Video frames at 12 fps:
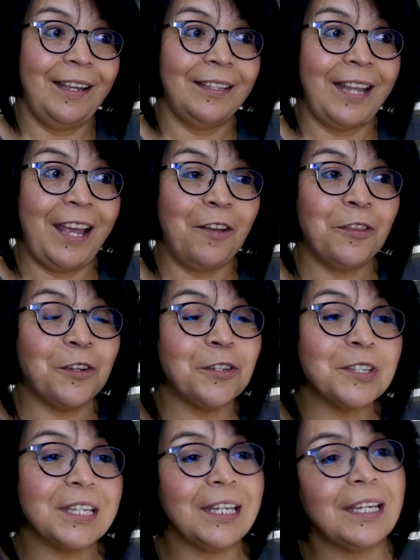And now they're
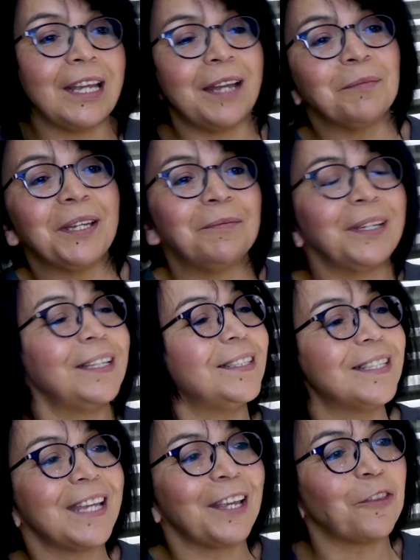seeing I'm coming in
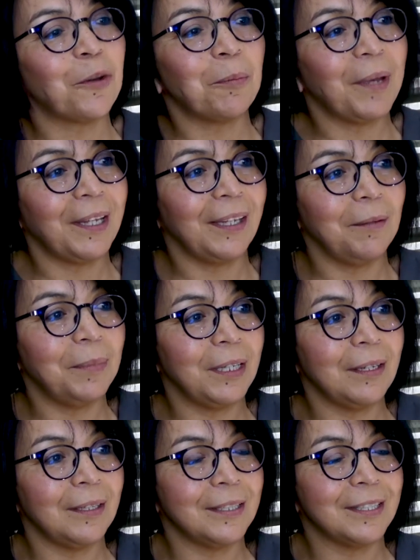to take their money
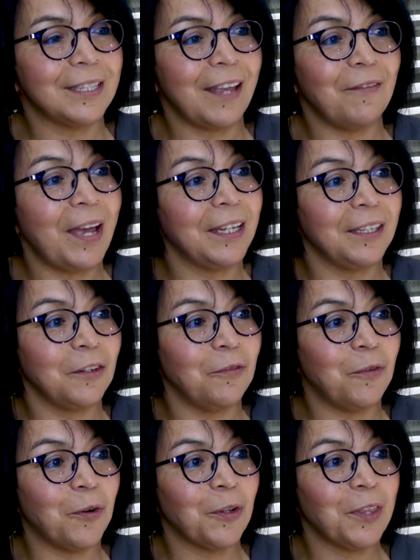because they've added a
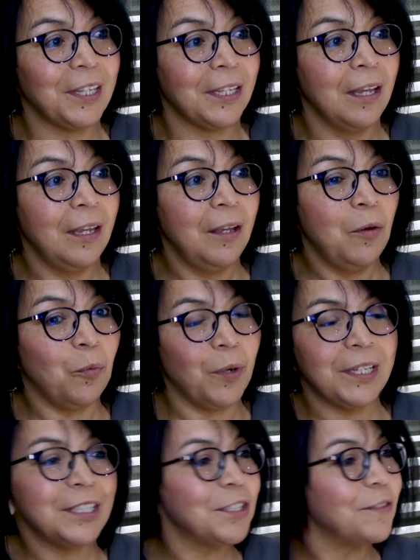fourth. And
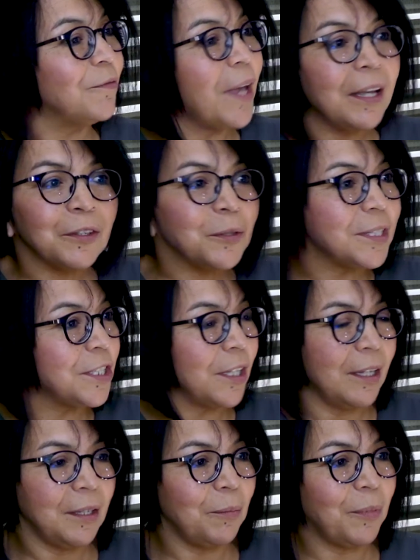what value is she
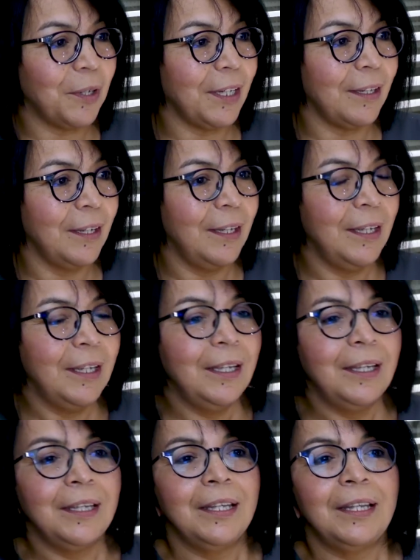going to bring?
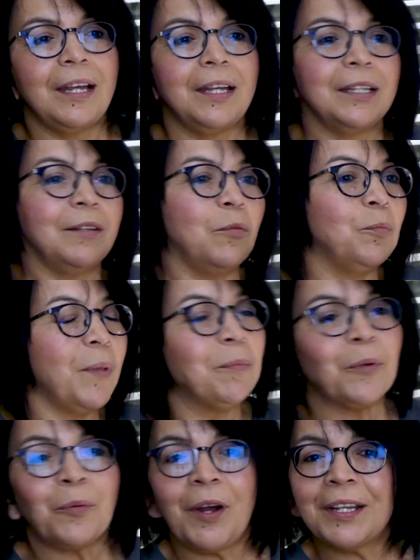
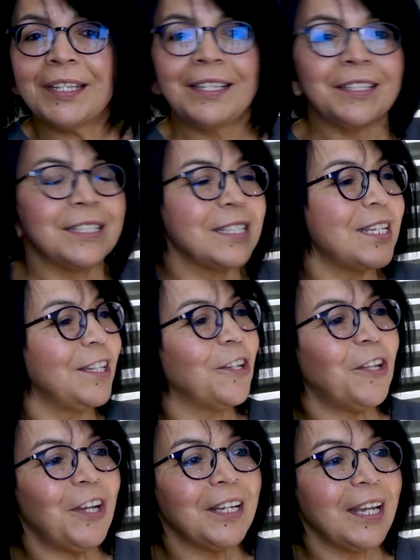Remember walking in, it's 10
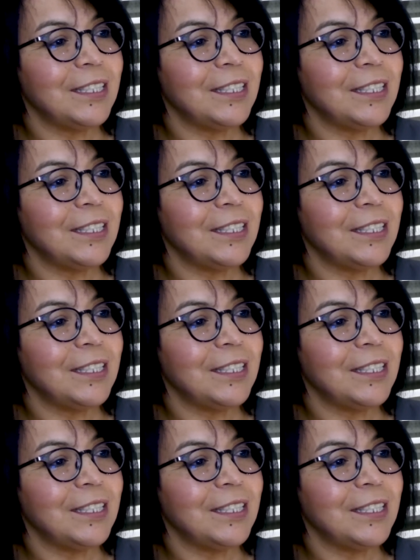o'clock.